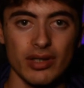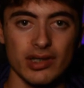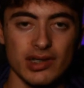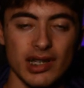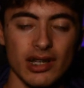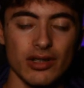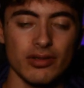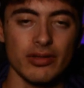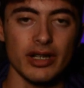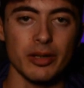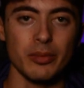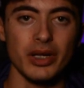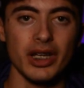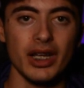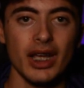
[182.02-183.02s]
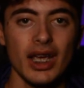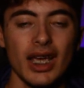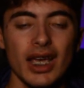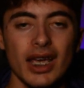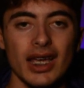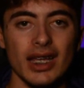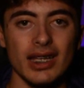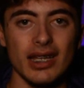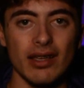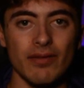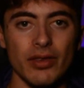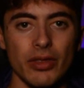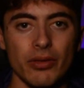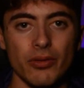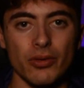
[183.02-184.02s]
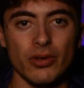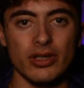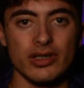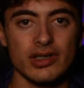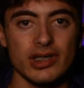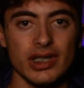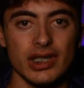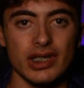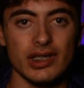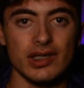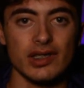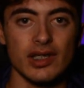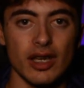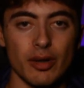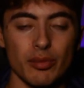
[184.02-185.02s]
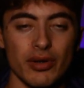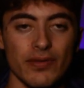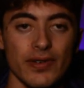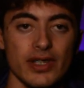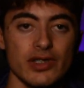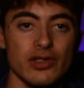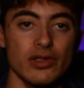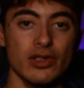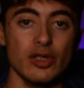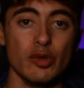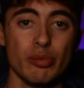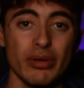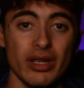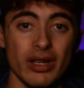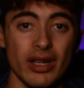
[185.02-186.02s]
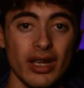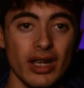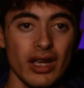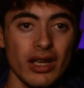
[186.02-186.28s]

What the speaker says: is Alan Rickman, and David Thewlis is Professor Lupin.